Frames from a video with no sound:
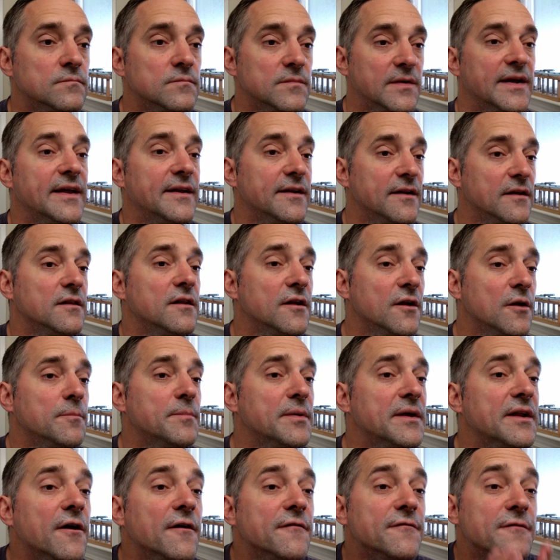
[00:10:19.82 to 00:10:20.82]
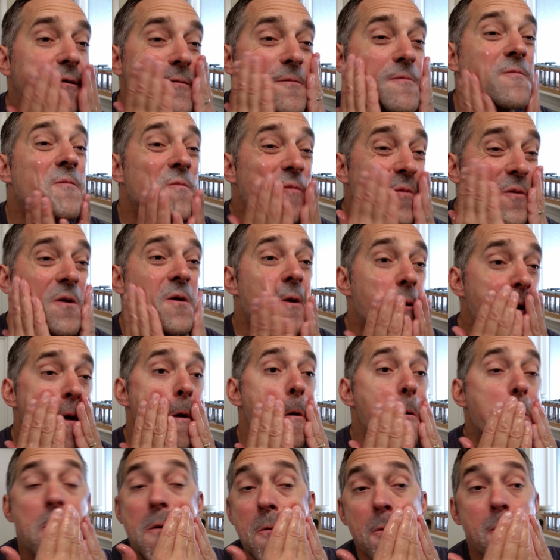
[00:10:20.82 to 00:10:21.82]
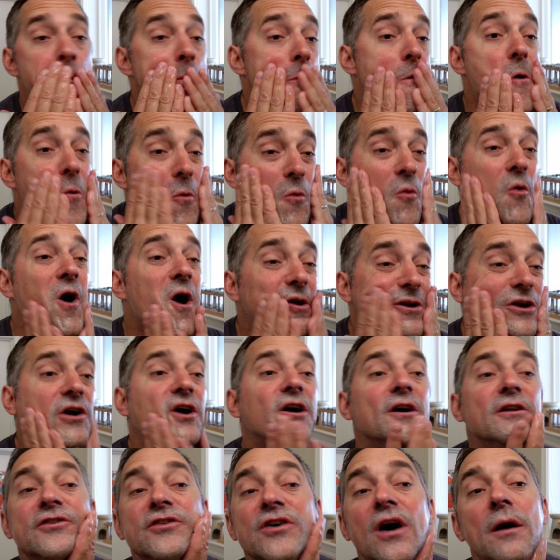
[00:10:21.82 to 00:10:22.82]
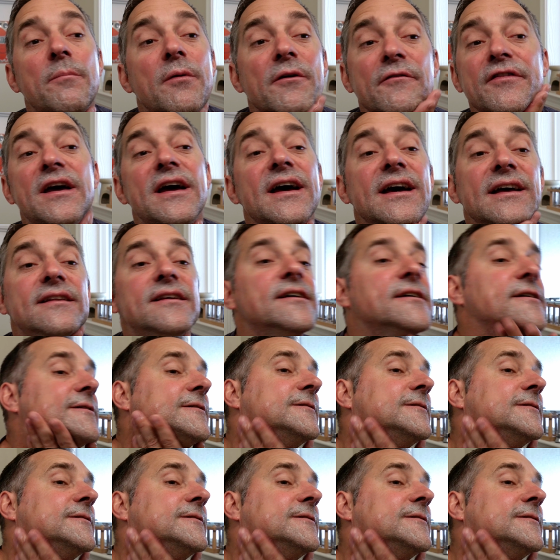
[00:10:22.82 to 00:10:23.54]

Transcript: And a little bit of water on top of that.